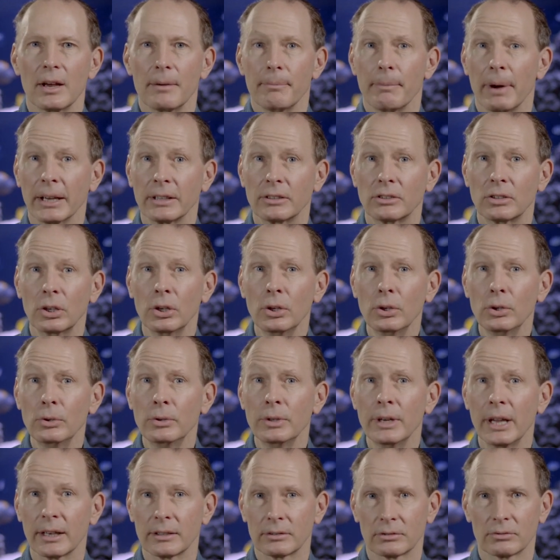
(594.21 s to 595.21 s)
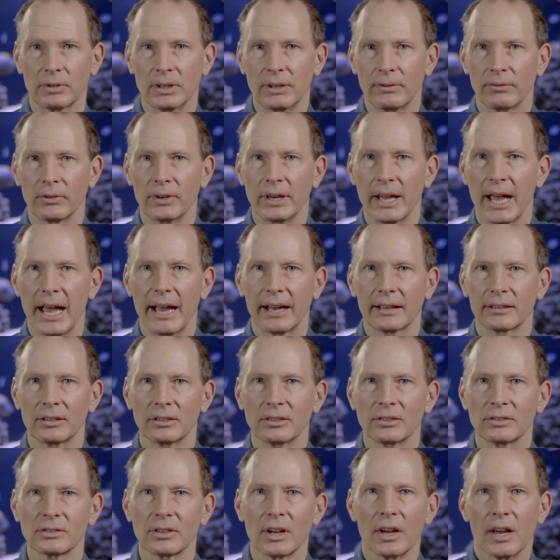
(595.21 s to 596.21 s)
my 2 NextReef
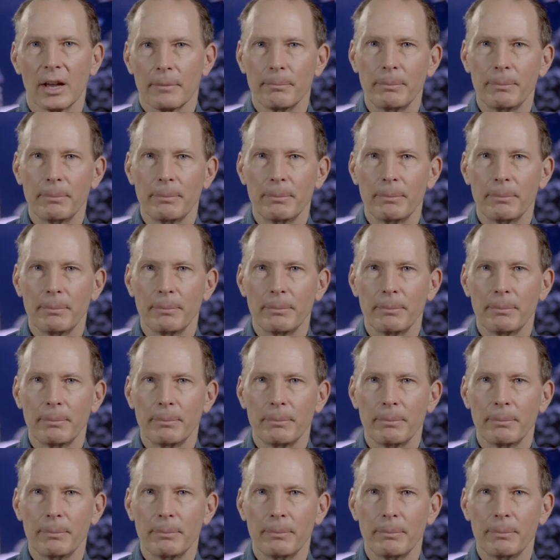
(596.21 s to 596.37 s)
reactors,